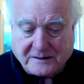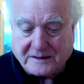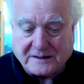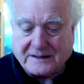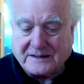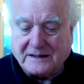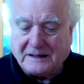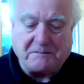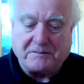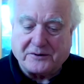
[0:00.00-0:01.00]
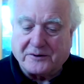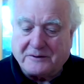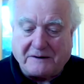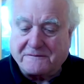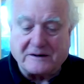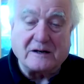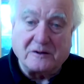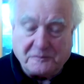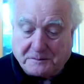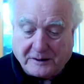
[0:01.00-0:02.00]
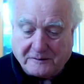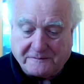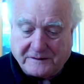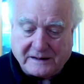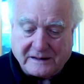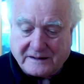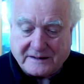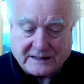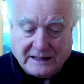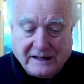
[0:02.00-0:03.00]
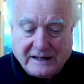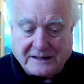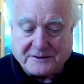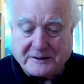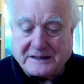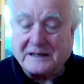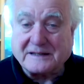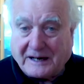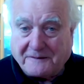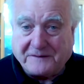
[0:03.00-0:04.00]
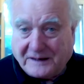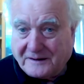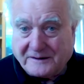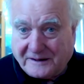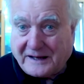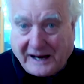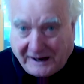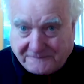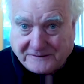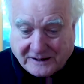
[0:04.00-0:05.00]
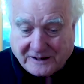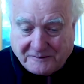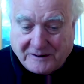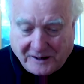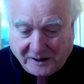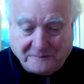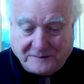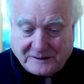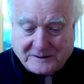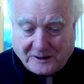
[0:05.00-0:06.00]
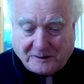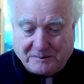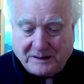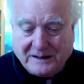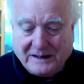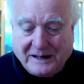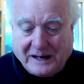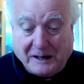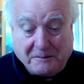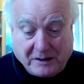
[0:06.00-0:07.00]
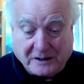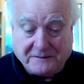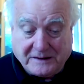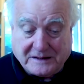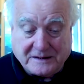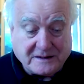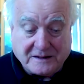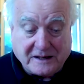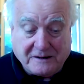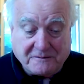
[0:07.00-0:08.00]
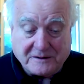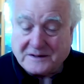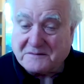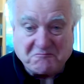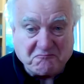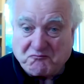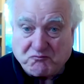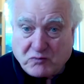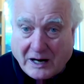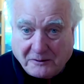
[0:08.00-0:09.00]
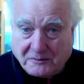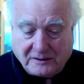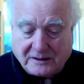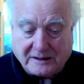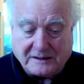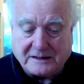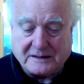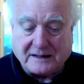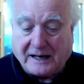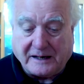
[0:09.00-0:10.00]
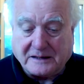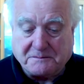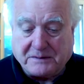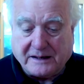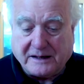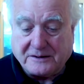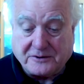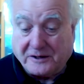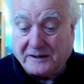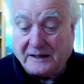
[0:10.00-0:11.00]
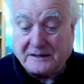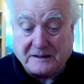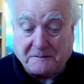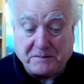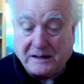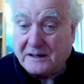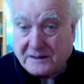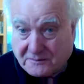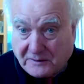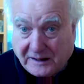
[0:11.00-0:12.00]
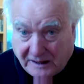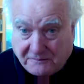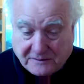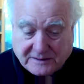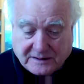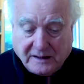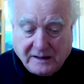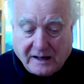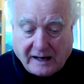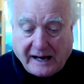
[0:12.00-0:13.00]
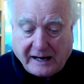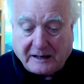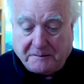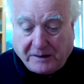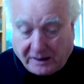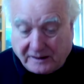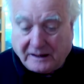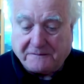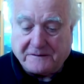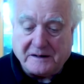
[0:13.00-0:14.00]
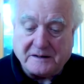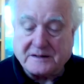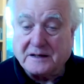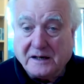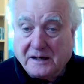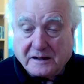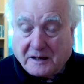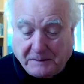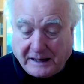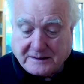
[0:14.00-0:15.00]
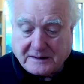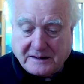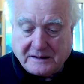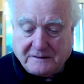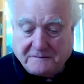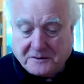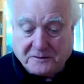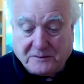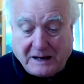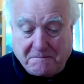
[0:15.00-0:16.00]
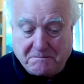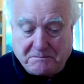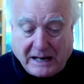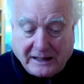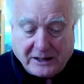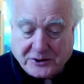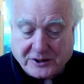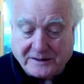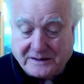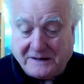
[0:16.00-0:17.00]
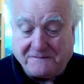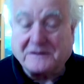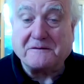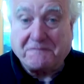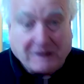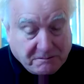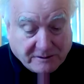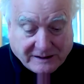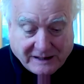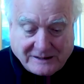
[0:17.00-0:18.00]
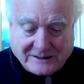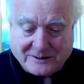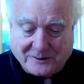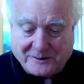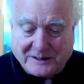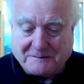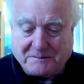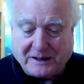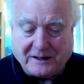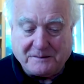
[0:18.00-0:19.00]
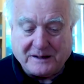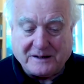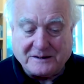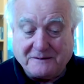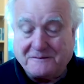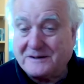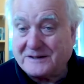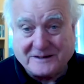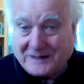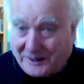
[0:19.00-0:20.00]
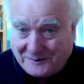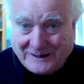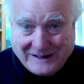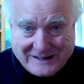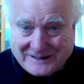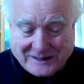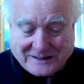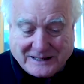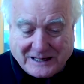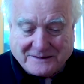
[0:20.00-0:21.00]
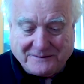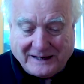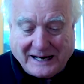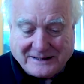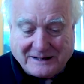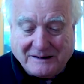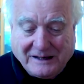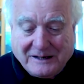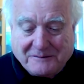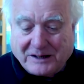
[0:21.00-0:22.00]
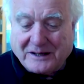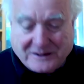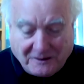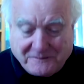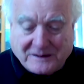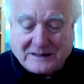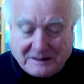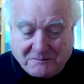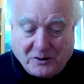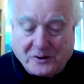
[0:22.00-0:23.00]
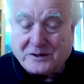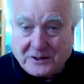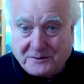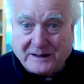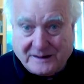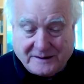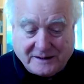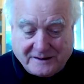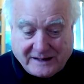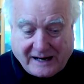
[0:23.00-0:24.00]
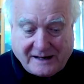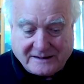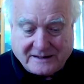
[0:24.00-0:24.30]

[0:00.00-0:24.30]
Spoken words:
to slip through every loophole for years, his critics now feel that they have to go over the top. Part of it is that he was roundly disliked by his journalistic peers when he was a hack, partly for his capacity to embellish and even to fabricate stories, and partly because he was so successful at it. But there's obviously more to it than that.